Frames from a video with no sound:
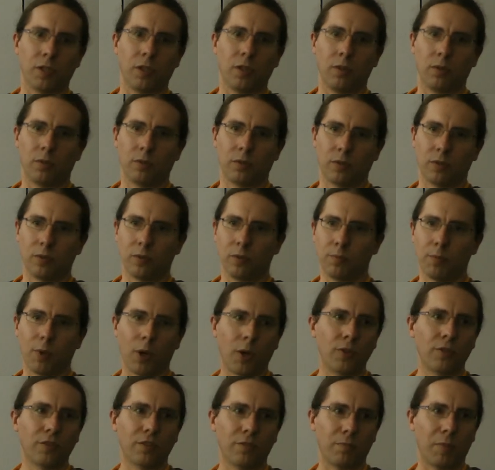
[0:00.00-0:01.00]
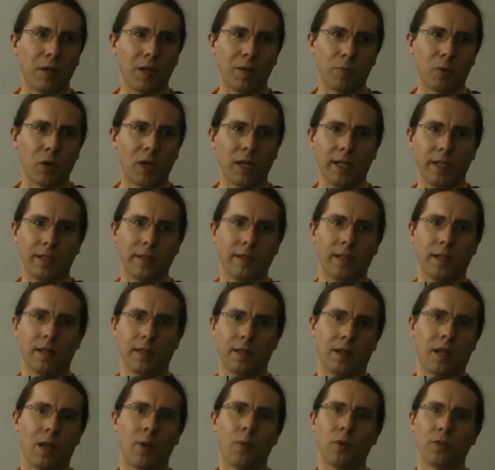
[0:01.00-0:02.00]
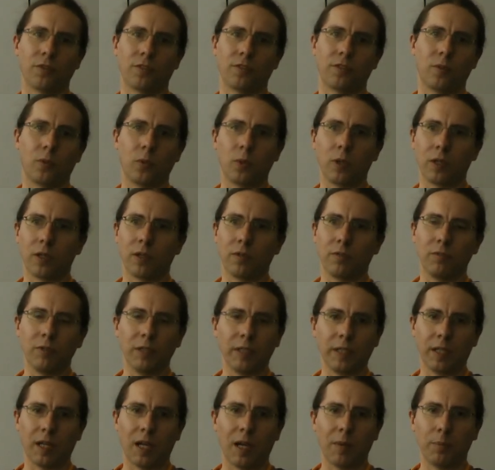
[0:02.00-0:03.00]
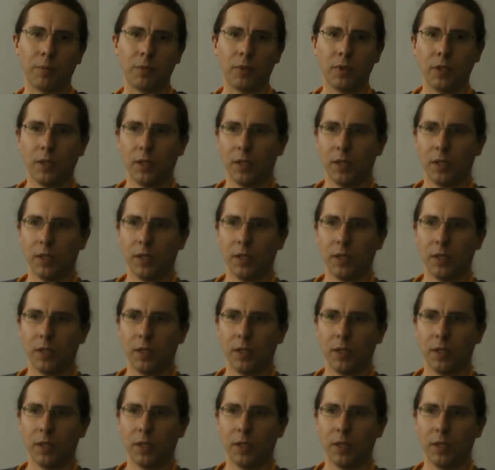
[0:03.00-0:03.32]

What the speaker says: you know, parts of my brain that I wasn't aware of lit up.